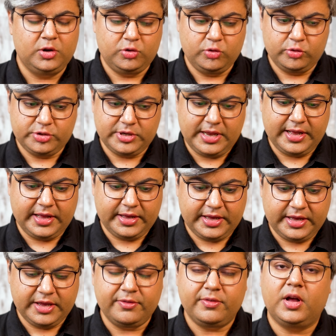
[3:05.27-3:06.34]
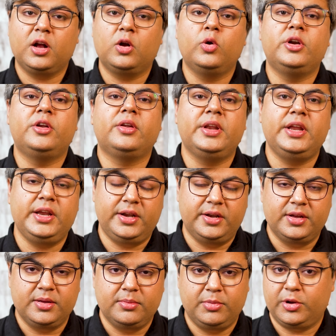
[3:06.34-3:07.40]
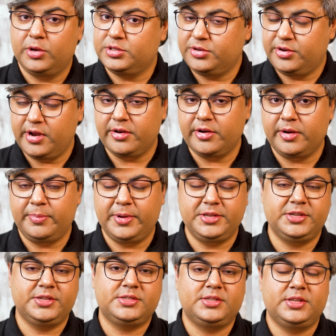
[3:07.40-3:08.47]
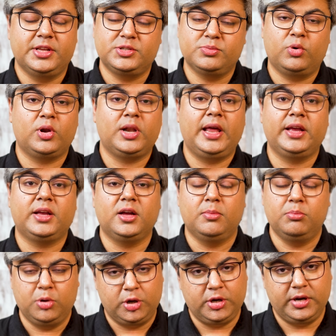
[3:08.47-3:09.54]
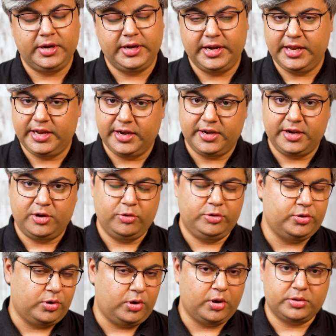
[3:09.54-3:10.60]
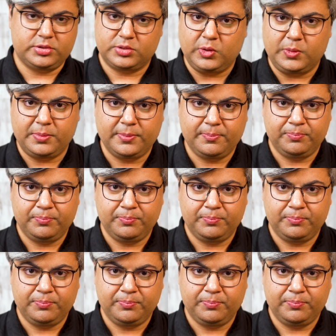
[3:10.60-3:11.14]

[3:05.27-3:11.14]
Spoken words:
to give a good read because 300 pages is more like a book dedicated to your horoscope.